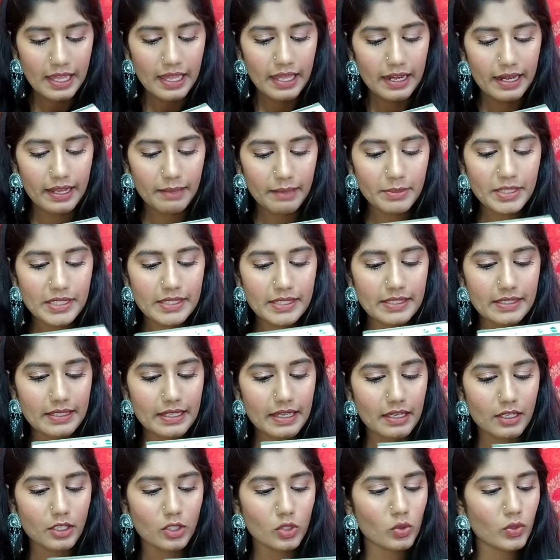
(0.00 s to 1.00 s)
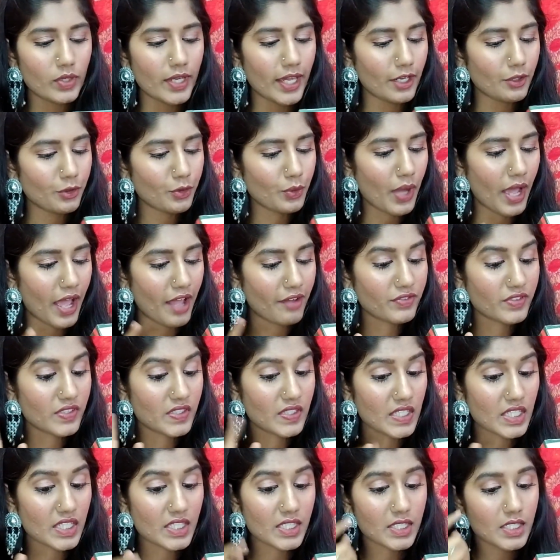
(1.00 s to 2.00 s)
Let me see. You get to have
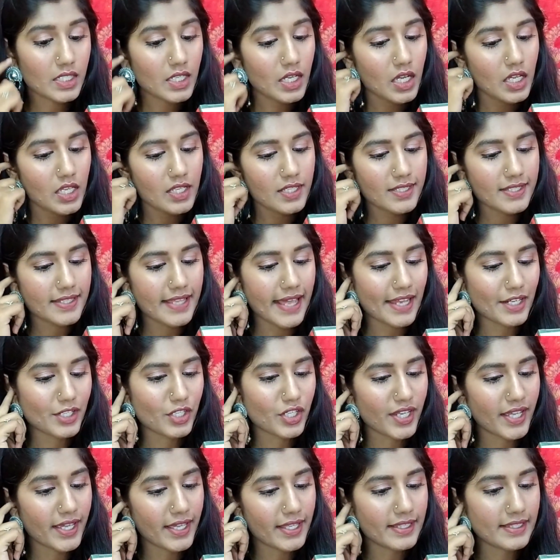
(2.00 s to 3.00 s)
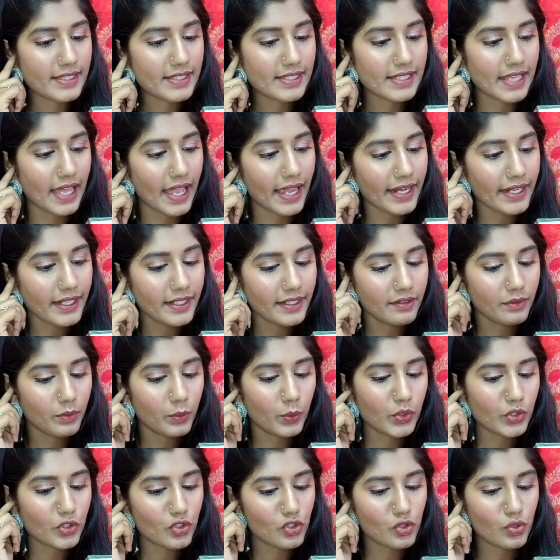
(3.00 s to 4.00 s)
6 sachet inside,
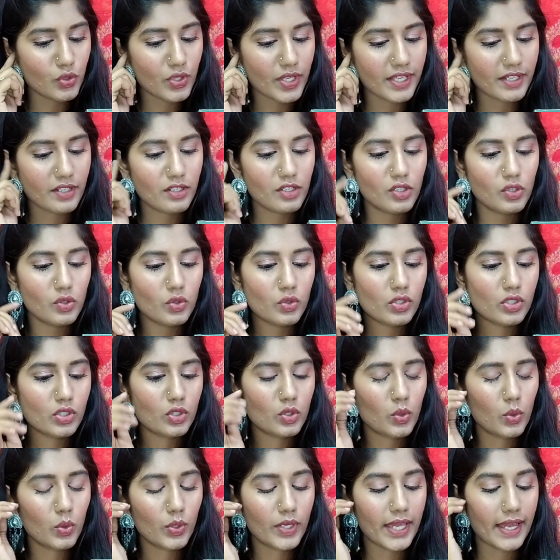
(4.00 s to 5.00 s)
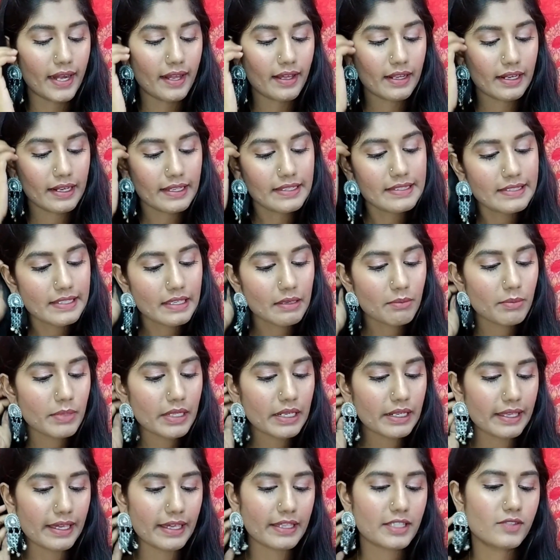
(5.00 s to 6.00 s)
which you can use. You get a cleansing
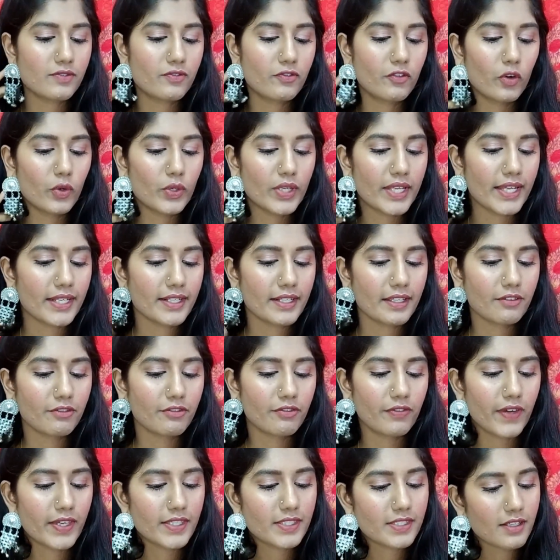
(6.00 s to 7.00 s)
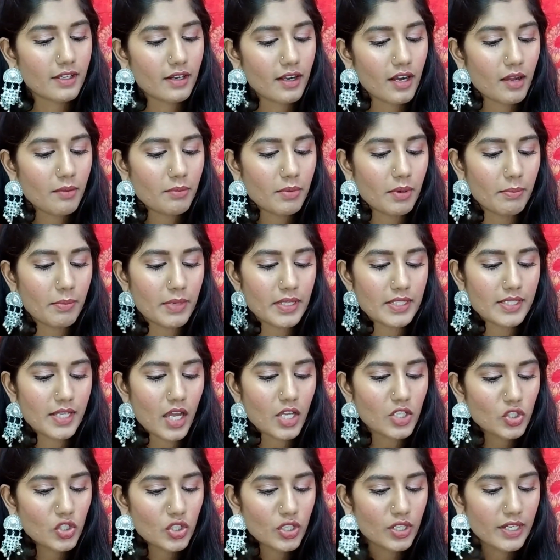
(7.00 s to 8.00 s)
milk, exfoliating face scrub,
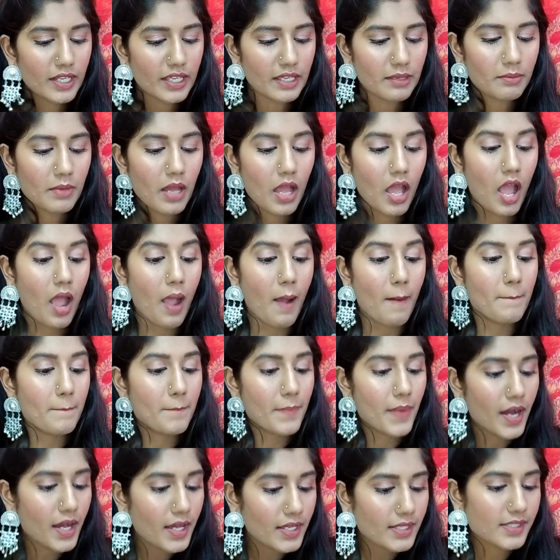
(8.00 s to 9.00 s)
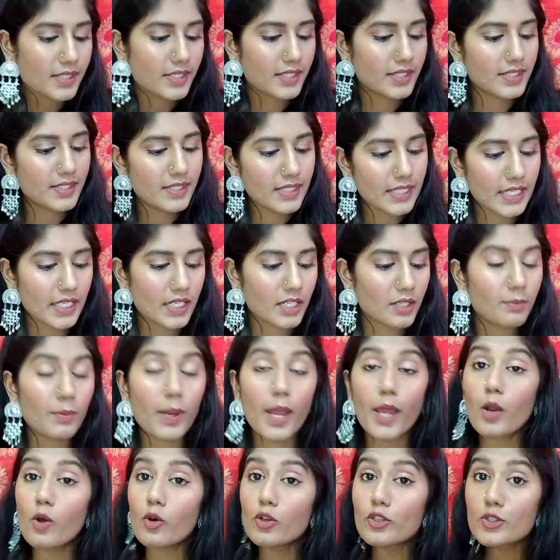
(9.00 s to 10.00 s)
massage cream, mask, serum,
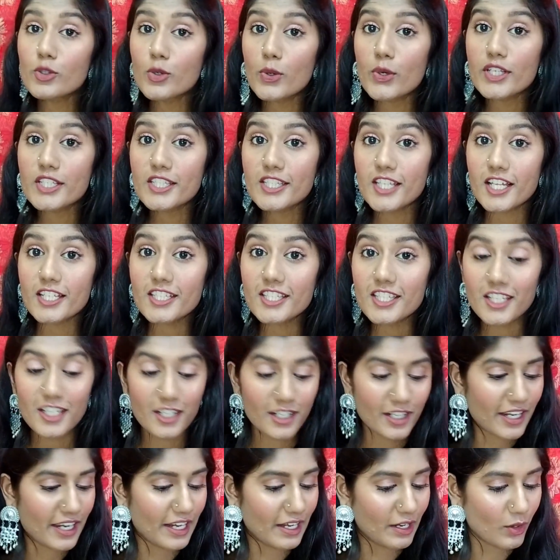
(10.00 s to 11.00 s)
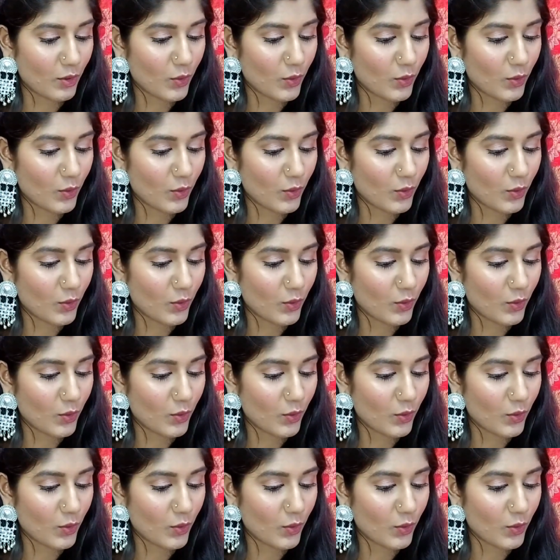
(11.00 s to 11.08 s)
and also a sunscreen.